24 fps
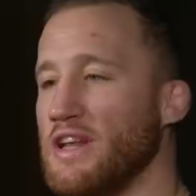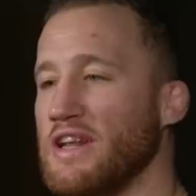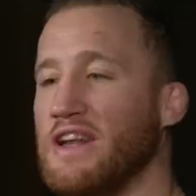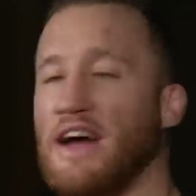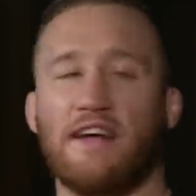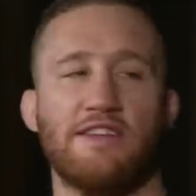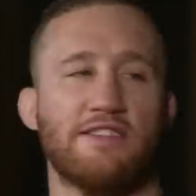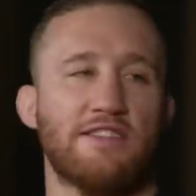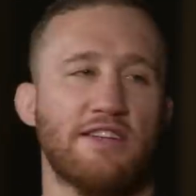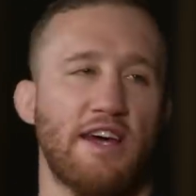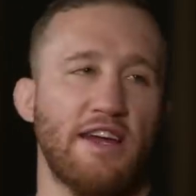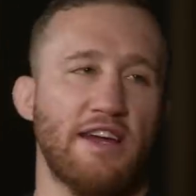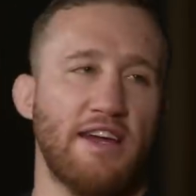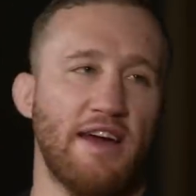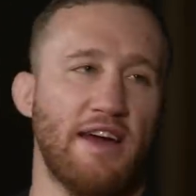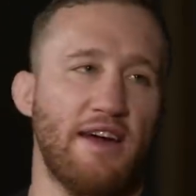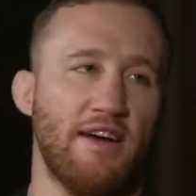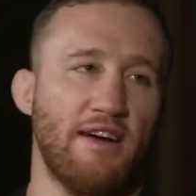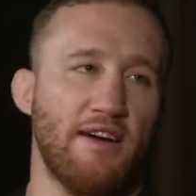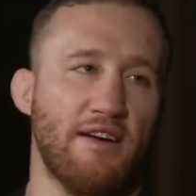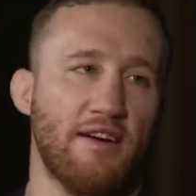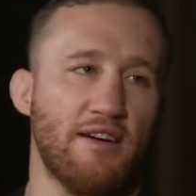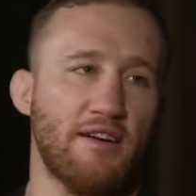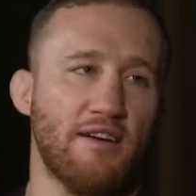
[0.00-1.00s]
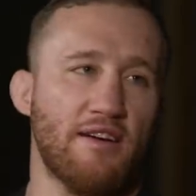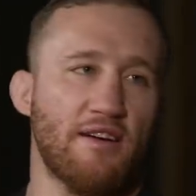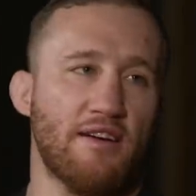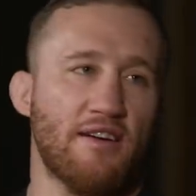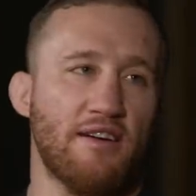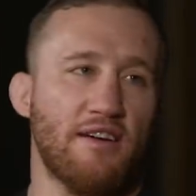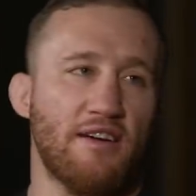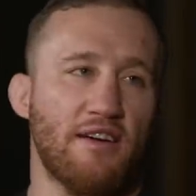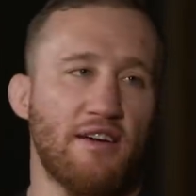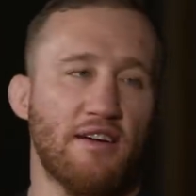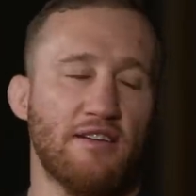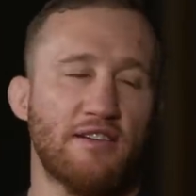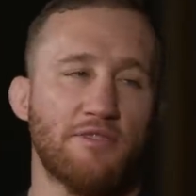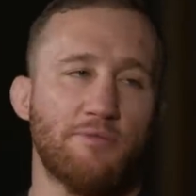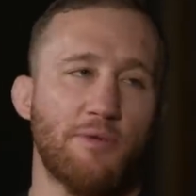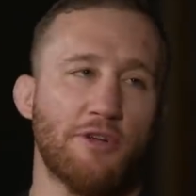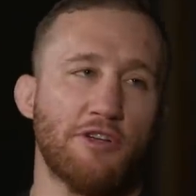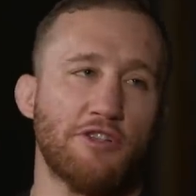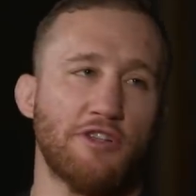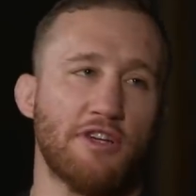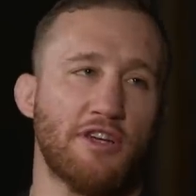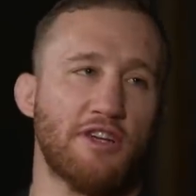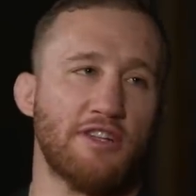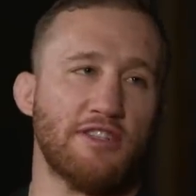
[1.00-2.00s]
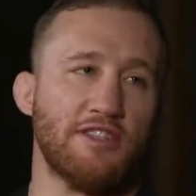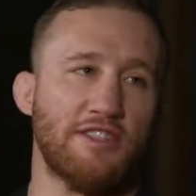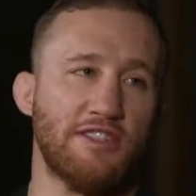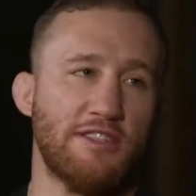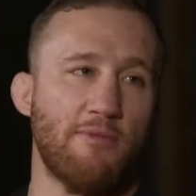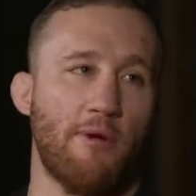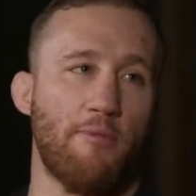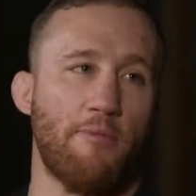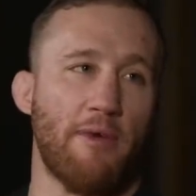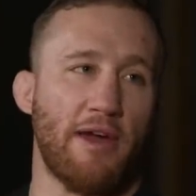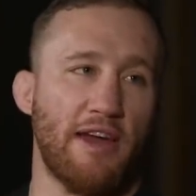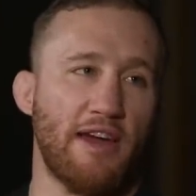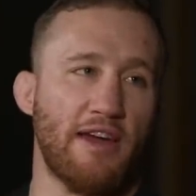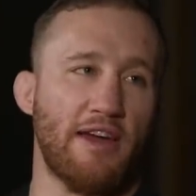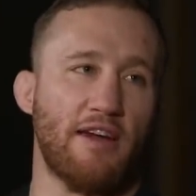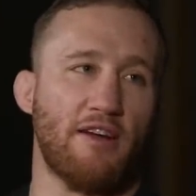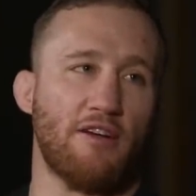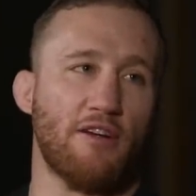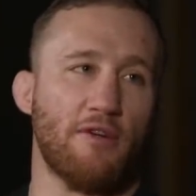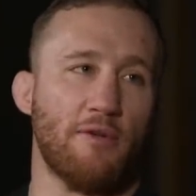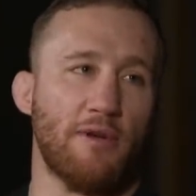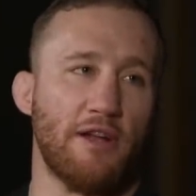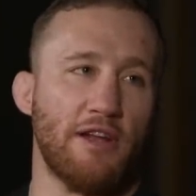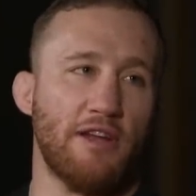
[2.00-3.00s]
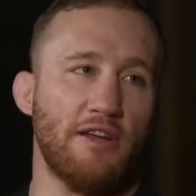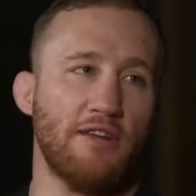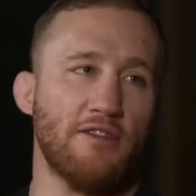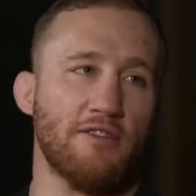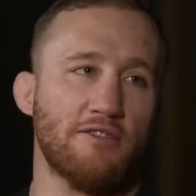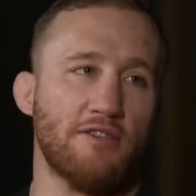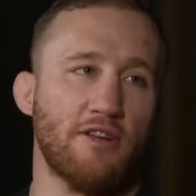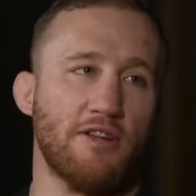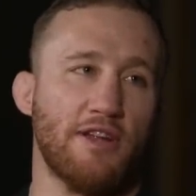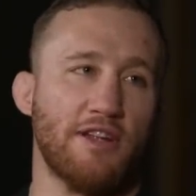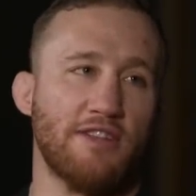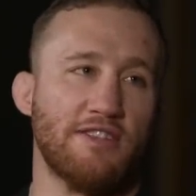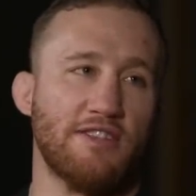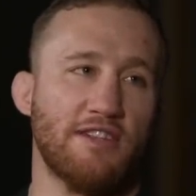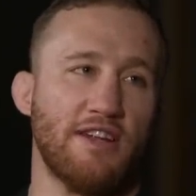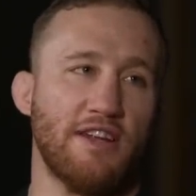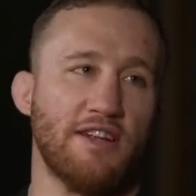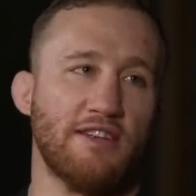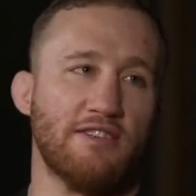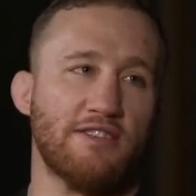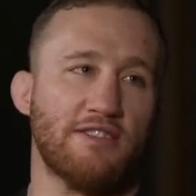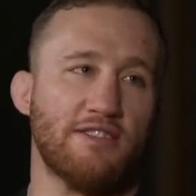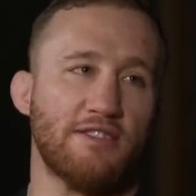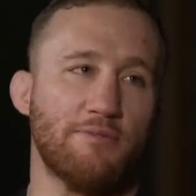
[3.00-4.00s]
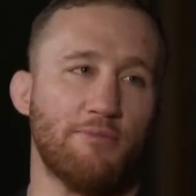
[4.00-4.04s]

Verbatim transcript: in hindsight, yeah. Especially because it's in my bank account already, so that's nice.